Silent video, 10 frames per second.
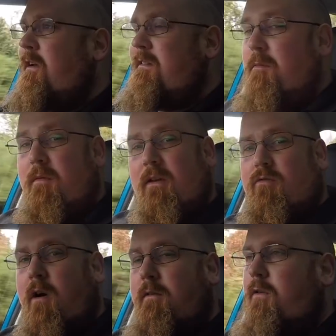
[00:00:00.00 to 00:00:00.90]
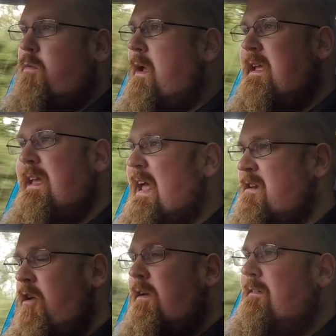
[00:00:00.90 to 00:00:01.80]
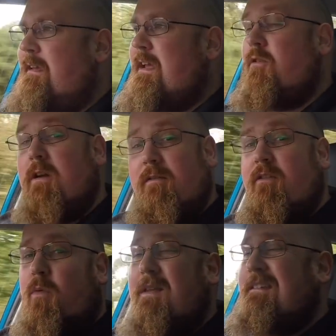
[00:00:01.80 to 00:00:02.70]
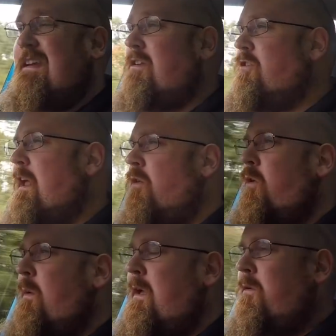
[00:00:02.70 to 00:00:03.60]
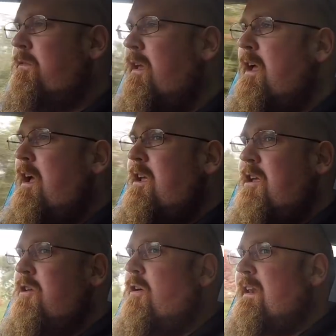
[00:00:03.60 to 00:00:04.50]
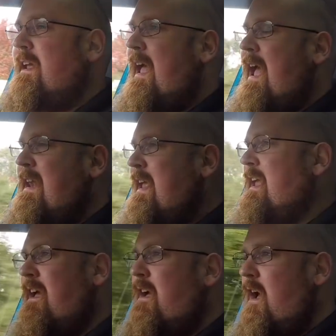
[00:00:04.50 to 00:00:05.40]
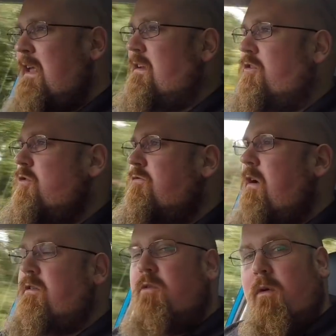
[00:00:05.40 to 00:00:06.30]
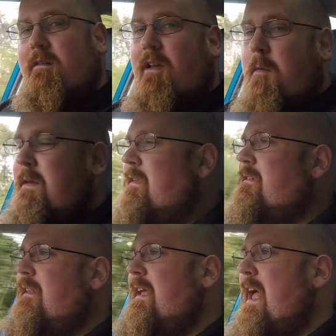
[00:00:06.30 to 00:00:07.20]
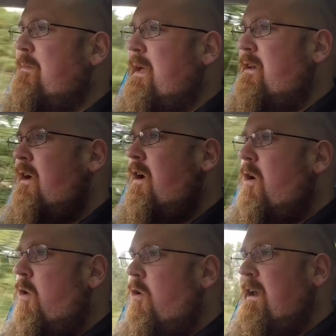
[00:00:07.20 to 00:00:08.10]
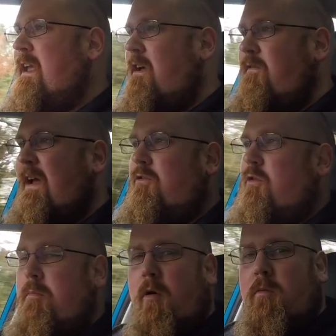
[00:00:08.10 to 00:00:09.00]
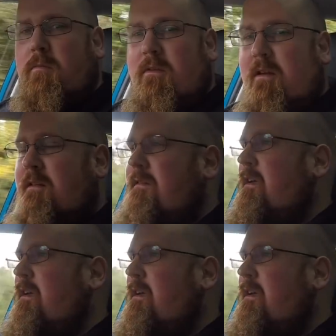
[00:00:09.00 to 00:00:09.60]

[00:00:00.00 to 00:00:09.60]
some of its rivals where you can get 19 or even 20-inch alloy wheels, you're not going to get any additional road noise coming into the cabin or any kind of extra booms and